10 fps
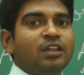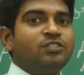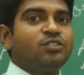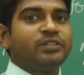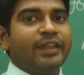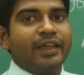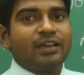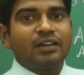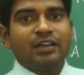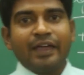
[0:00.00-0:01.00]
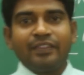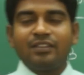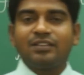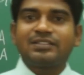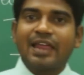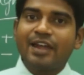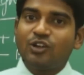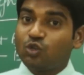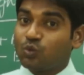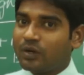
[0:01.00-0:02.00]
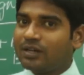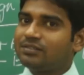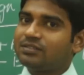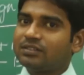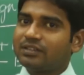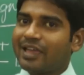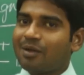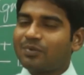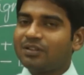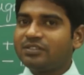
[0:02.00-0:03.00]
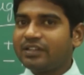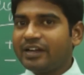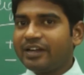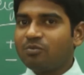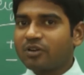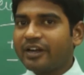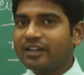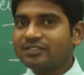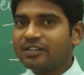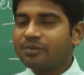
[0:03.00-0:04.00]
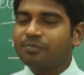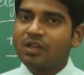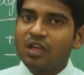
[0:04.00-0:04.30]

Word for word: It should take either the stand towards capitalistic and democratic setup